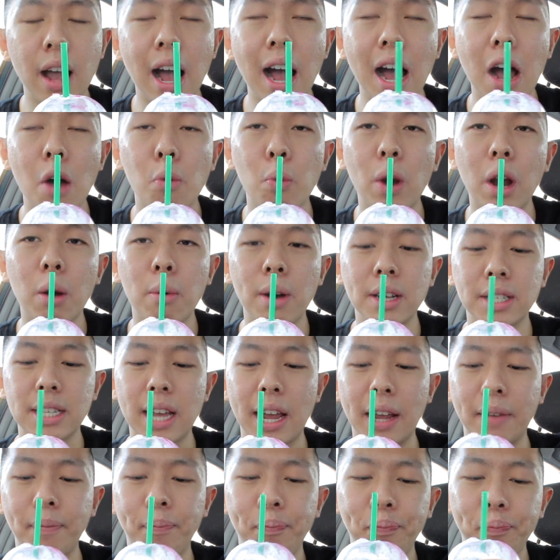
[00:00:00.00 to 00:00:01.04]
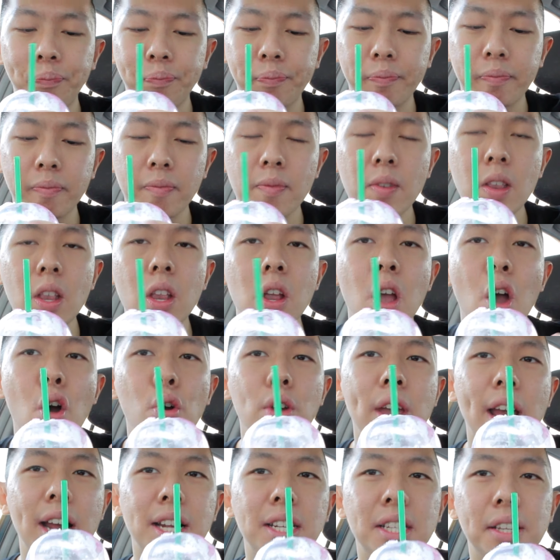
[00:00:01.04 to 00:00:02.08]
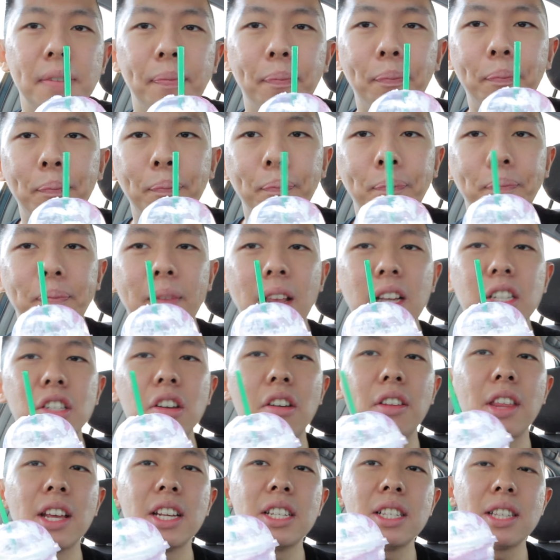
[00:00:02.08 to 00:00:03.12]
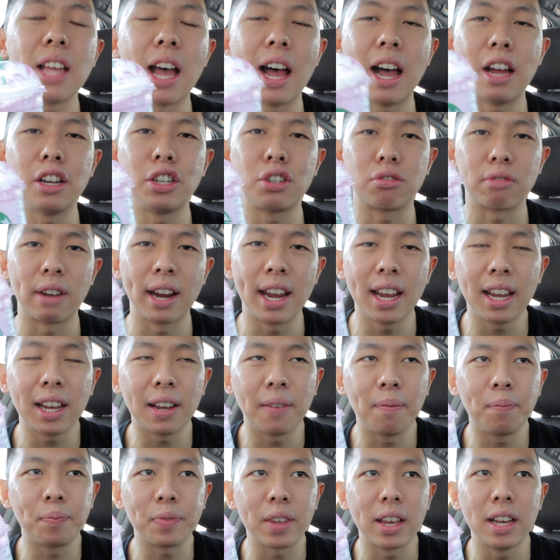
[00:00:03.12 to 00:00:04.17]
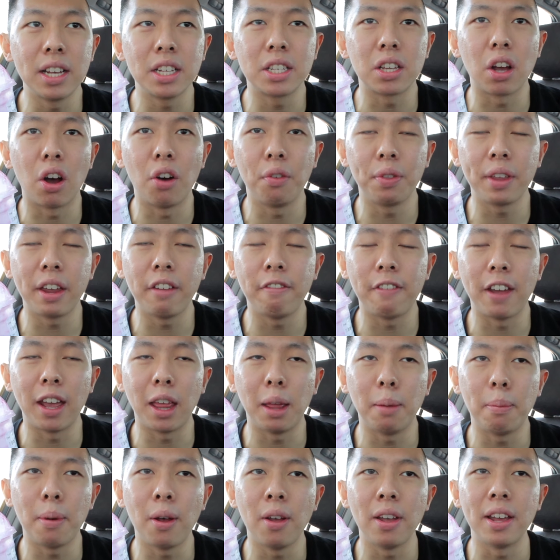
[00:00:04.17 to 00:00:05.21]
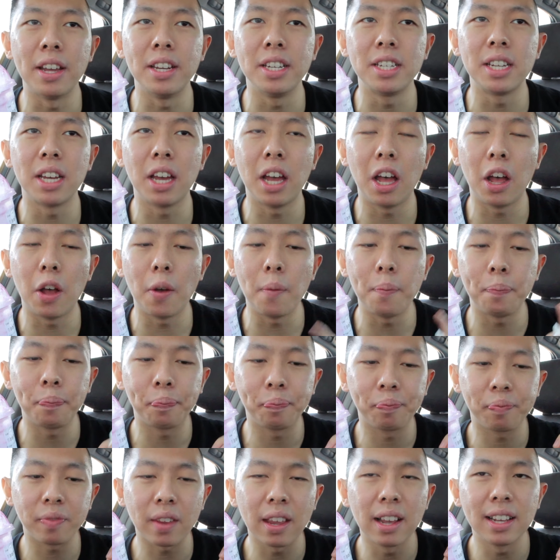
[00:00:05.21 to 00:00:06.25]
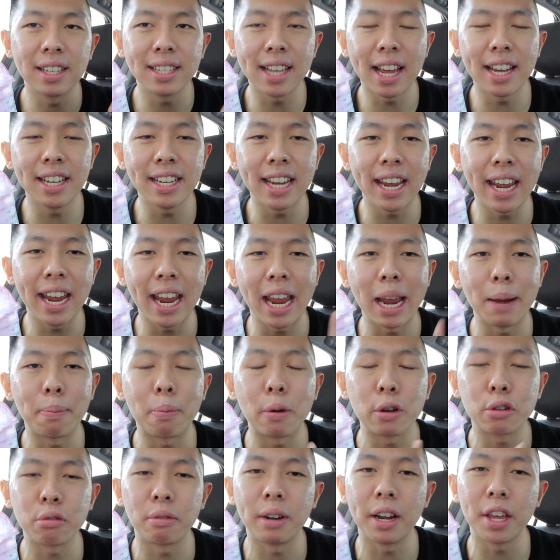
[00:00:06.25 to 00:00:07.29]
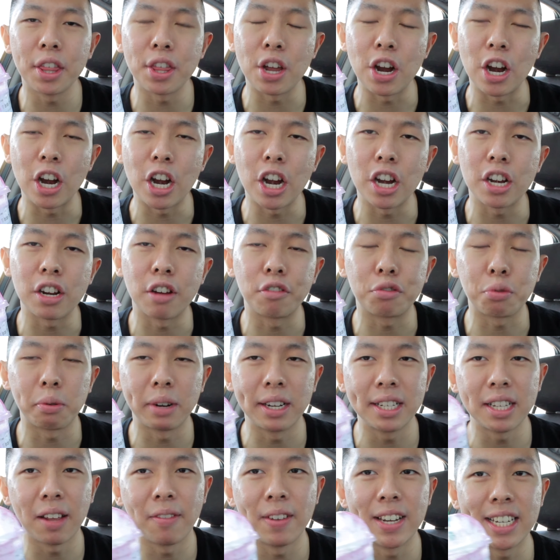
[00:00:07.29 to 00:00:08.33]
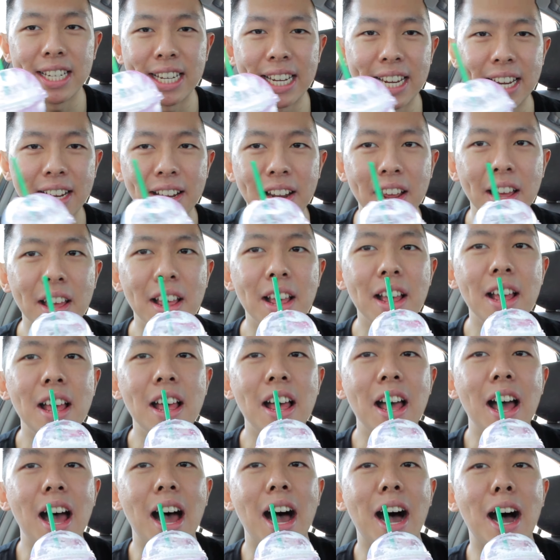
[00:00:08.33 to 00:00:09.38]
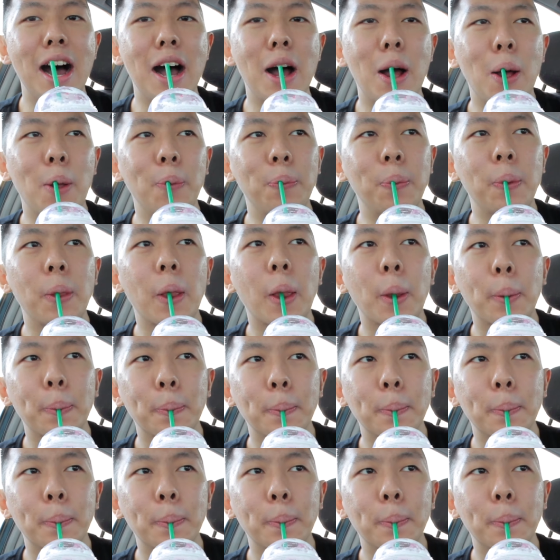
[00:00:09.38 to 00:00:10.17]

Where was I? Oh yes, so this drink is only available until Sunday, April 23rd of 2017. I'm